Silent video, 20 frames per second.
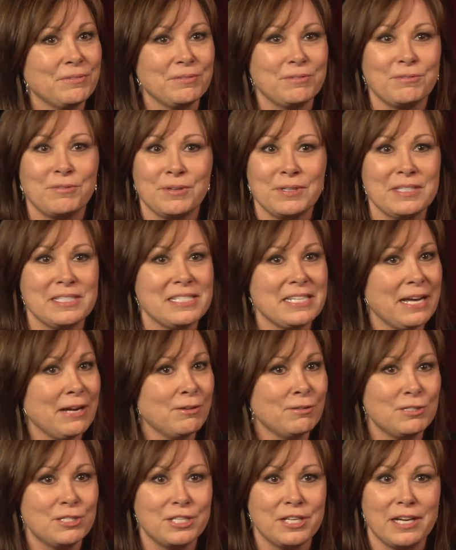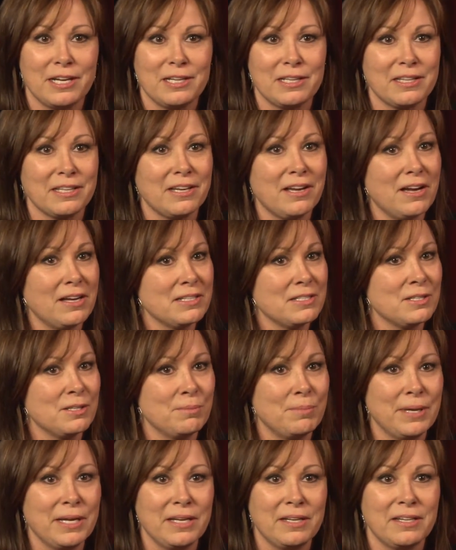one sound check. The guys in the
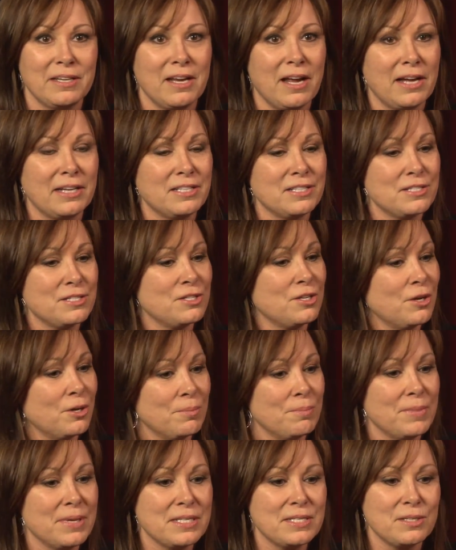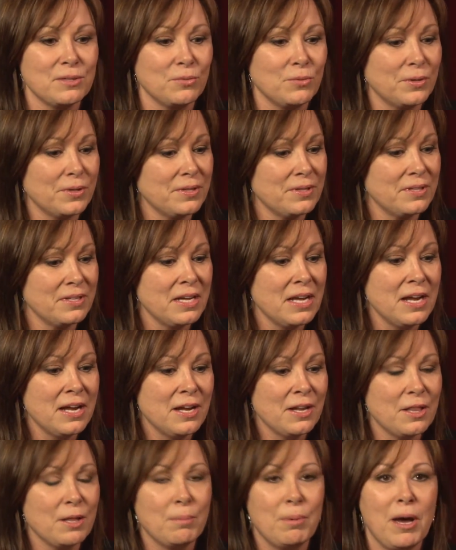band and I just started messing with
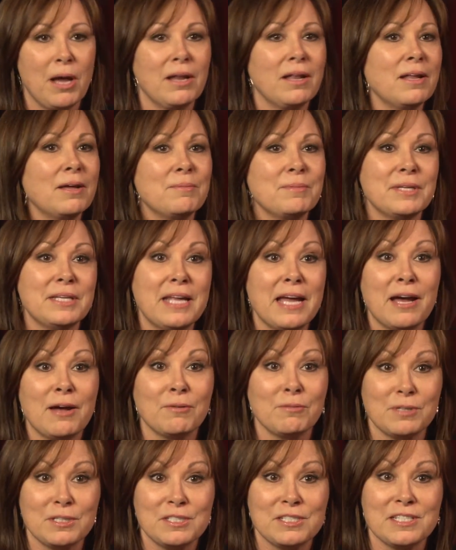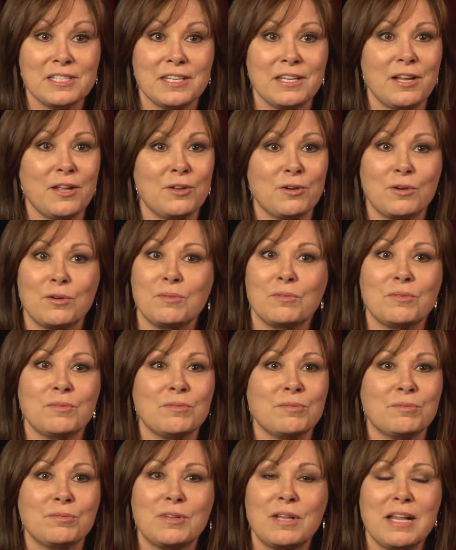The Bottle Let Me Down, which is another
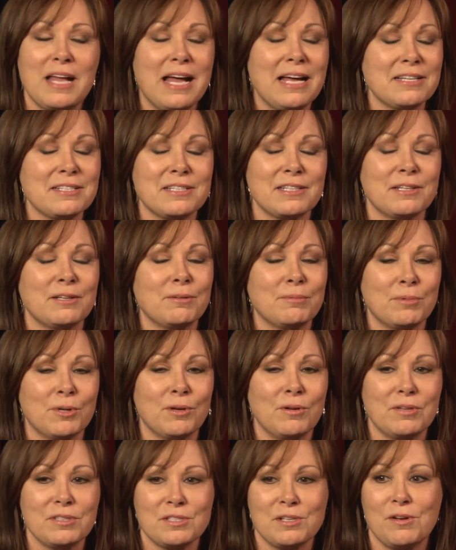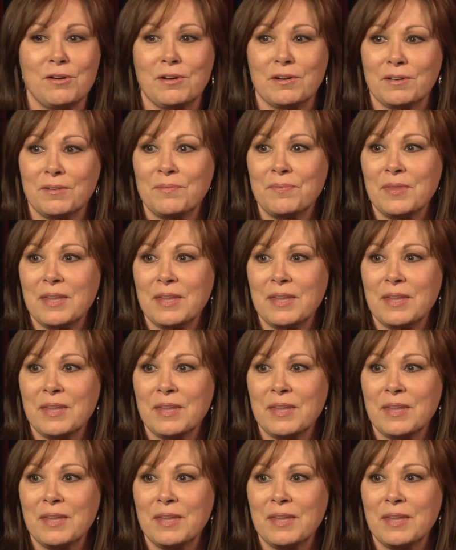classic Merle song.